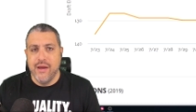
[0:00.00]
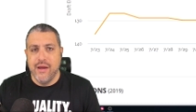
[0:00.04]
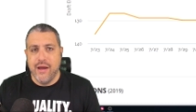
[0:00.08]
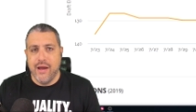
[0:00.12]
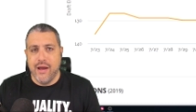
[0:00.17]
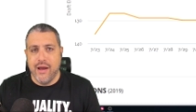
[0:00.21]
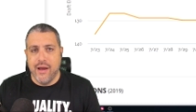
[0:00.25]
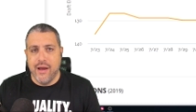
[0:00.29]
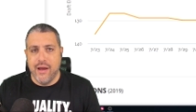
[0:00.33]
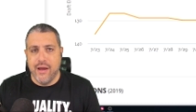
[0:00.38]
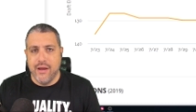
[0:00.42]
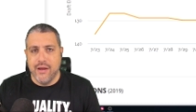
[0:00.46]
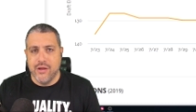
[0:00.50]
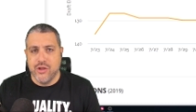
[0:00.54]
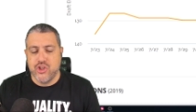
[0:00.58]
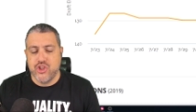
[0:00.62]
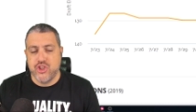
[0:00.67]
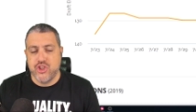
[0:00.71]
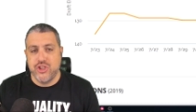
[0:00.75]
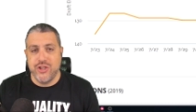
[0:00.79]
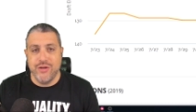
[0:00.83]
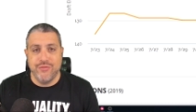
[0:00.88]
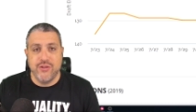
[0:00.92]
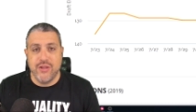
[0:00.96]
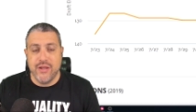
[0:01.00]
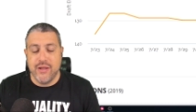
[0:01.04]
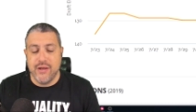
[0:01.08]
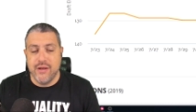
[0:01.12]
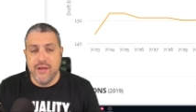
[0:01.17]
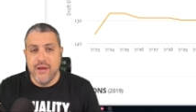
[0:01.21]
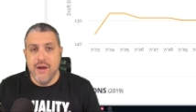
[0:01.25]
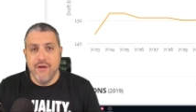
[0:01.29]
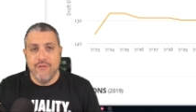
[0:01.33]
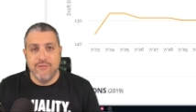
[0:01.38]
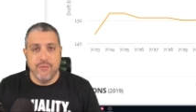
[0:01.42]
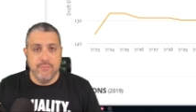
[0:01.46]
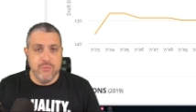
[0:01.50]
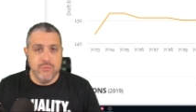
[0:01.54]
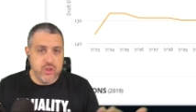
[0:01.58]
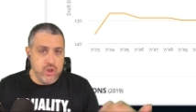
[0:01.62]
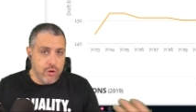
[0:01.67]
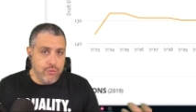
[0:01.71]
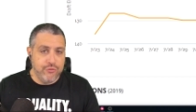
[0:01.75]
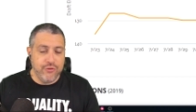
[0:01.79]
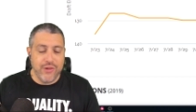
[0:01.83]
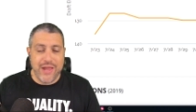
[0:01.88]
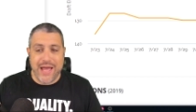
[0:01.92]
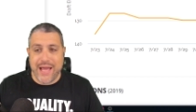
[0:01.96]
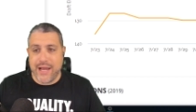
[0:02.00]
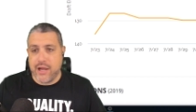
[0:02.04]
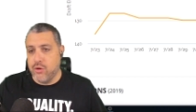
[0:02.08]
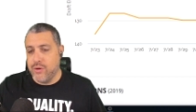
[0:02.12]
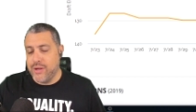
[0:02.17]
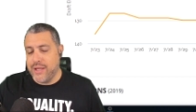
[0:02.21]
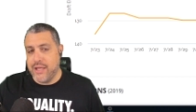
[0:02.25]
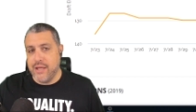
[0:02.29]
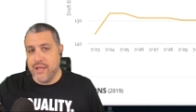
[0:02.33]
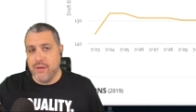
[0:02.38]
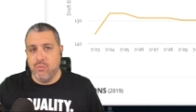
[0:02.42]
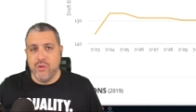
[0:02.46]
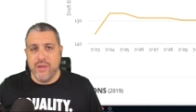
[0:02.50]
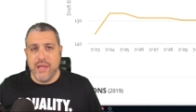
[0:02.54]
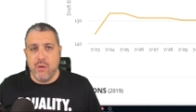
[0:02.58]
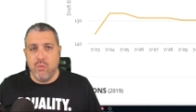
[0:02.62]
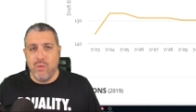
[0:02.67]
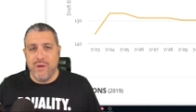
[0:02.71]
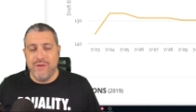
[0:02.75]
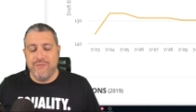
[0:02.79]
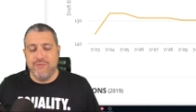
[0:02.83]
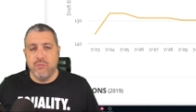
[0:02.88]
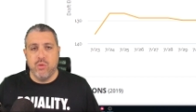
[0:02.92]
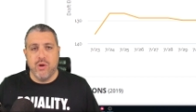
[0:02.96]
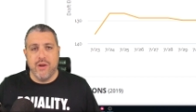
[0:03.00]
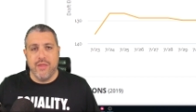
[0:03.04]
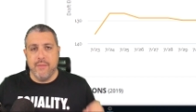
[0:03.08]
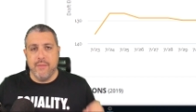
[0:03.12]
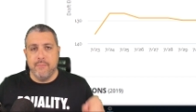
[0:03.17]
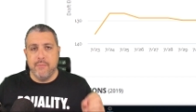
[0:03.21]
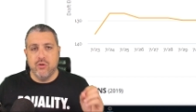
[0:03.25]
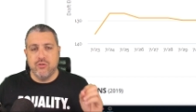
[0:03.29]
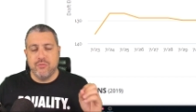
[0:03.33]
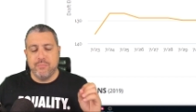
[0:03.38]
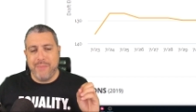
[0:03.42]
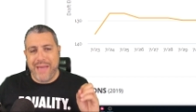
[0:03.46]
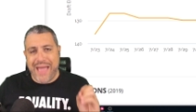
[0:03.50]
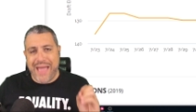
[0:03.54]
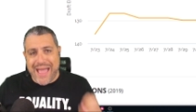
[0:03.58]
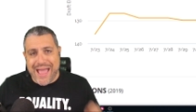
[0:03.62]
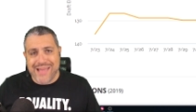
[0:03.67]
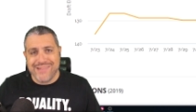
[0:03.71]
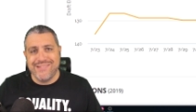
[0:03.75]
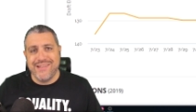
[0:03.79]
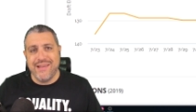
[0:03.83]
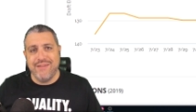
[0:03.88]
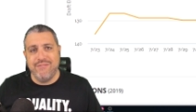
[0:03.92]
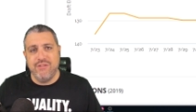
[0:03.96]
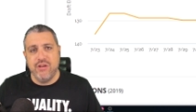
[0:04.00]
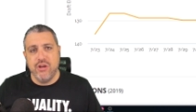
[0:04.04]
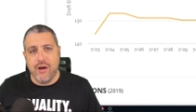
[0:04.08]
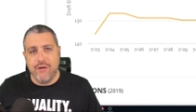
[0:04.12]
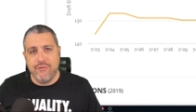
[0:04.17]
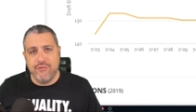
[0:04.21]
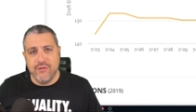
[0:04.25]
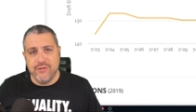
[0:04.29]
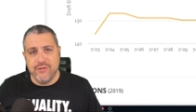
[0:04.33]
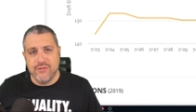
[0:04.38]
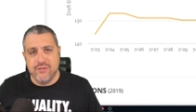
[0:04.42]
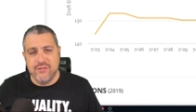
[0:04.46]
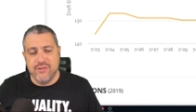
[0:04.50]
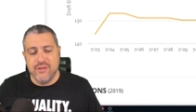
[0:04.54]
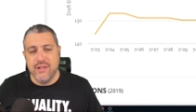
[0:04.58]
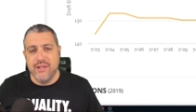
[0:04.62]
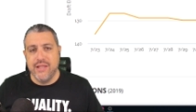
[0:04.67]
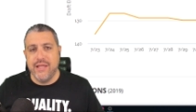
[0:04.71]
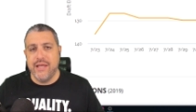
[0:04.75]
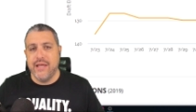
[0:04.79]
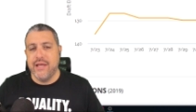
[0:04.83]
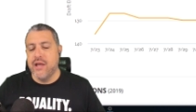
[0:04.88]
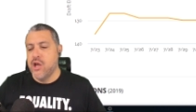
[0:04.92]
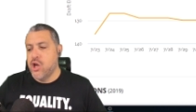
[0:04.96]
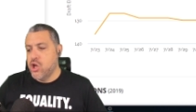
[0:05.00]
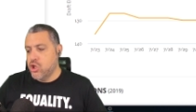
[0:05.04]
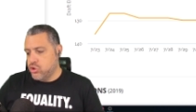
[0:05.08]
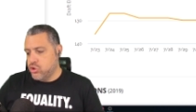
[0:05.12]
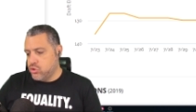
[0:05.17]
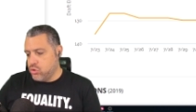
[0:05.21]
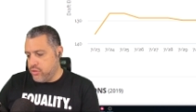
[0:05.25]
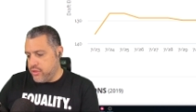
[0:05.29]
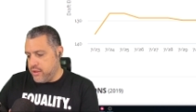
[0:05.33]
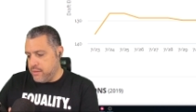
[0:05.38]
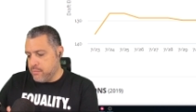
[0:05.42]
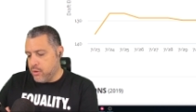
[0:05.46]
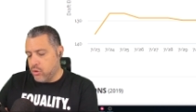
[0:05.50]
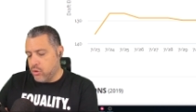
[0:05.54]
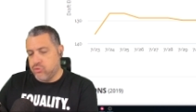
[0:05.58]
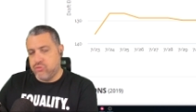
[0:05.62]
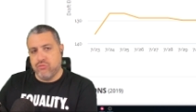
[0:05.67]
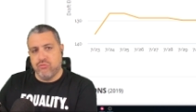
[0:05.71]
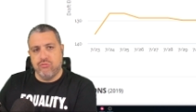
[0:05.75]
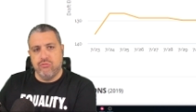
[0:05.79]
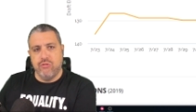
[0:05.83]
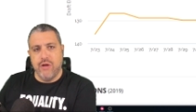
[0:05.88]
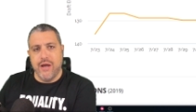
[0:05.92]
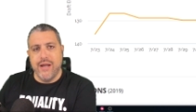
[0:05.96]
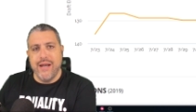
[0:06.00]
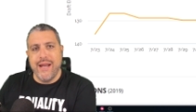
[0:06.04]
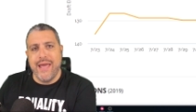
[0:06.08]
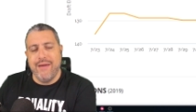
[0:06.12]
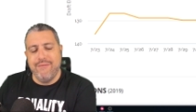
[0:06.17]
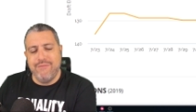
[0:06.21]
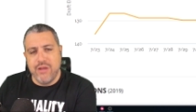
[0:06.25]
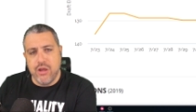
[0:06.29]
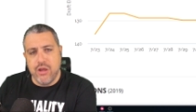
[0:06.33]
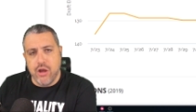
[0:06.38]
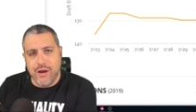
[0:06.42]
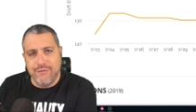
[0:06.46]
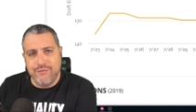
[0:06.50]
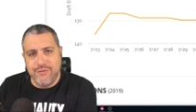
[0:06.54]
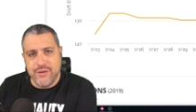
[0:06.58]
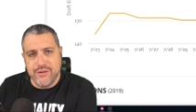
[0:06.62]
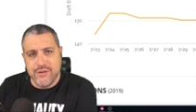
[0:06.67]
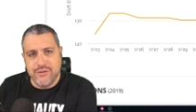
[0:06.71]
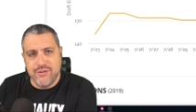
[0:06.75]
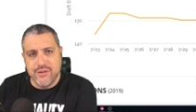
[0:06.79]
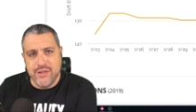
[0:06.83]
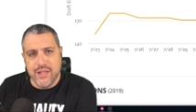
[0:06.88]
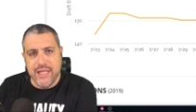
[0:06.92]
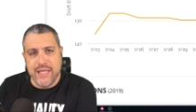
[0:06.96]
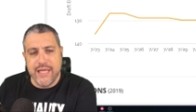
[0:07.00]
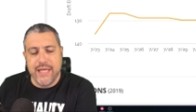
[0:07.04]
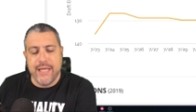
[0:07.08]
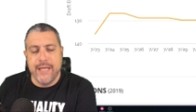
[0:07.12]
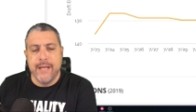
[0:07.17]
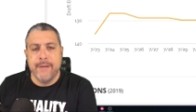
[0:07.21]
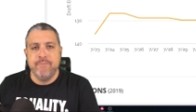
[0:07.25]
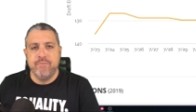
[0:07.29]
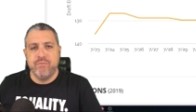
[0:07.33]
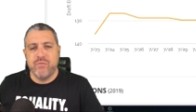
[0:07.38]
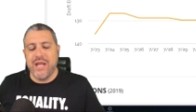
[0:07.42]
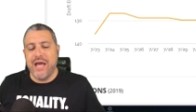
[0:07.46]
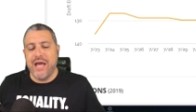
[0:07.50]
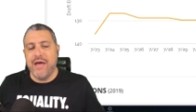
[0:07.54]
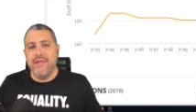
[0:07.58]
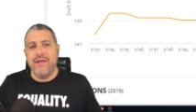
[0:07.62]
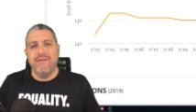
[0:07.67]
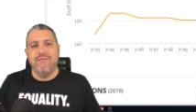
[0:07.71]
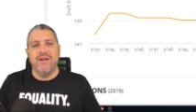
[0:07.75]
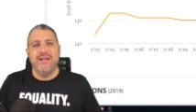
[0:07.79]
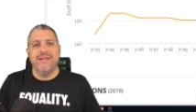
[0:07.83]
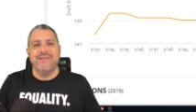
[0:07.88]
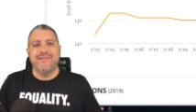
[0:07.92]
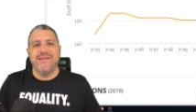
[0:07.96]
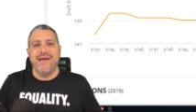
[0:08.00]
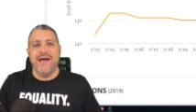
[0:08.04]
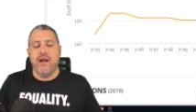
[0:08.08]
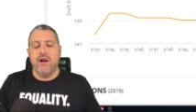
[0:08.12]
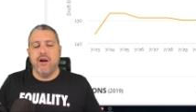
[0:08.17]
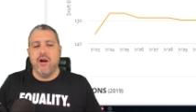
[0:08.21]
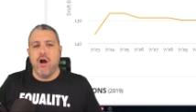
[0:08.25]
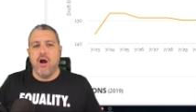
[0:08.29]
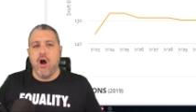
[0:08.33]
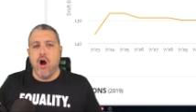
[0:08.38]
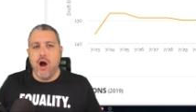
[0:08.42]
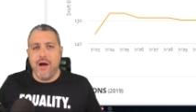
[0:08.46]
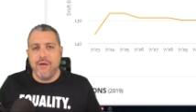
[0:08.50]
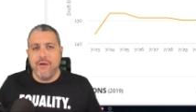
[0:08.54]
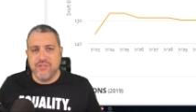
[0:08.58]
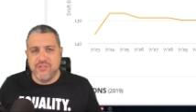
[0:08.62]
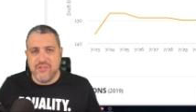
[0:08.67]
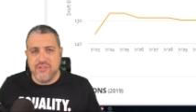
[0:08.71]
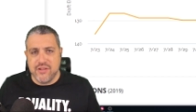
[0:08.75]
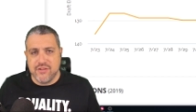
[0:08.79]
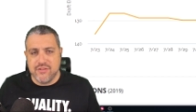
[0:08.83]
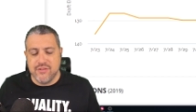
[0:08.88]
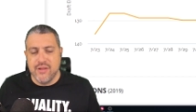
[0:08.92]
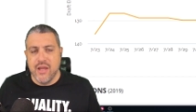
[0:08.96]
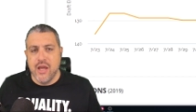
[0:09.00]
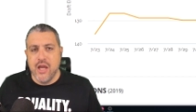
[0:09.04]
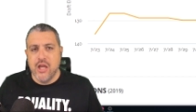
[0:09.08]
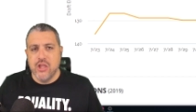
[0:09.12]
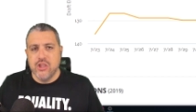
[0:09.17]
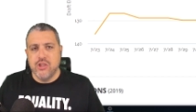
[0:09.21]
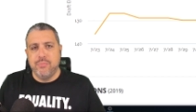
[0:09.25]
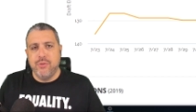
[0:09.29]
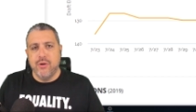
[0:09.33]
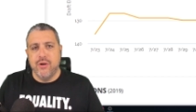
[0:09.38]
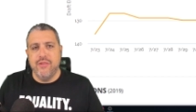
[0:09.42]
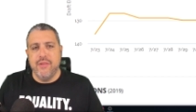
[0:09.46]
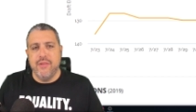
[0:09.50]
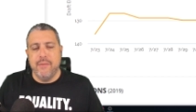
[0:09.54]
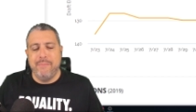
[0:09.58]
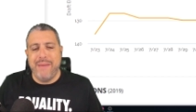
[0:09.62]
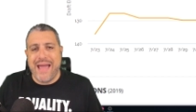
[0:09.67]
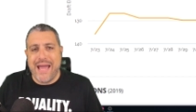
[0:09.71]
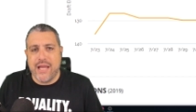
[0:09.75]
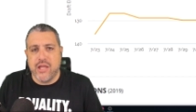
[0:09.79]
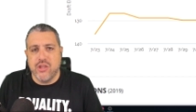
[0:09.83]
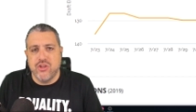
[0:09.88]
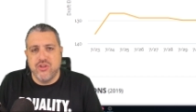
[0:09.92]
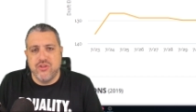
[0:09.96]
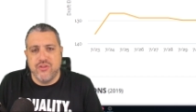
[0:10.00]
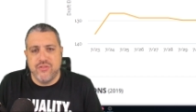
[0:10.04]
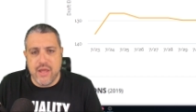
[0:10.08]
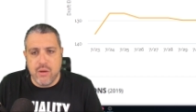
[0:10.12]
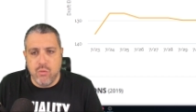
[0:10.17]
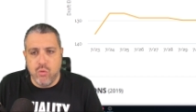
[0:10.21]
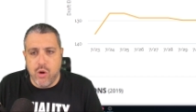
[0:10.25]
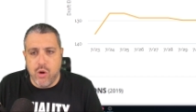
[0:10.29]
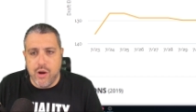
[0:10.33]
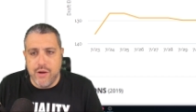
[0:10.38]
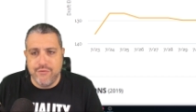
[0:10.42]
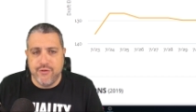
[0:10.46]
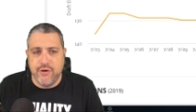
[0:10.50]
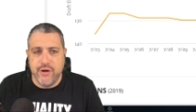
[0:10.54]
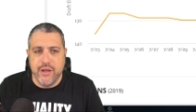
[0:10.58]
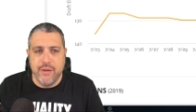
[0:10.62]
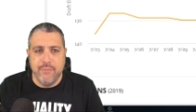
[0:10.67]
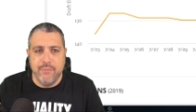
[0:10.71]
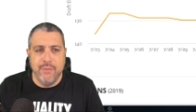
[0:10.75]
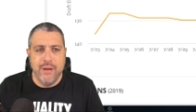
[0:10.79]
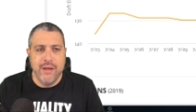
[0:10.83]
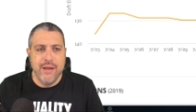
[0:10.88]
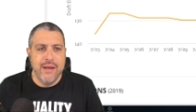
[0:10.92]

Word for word: uh, shifted from Joe Flacco to him when they went from one of the most pass heavy offenses in the league to the most run heavy offense in the league. Now they have an entire offseason to put in the package that they want for him.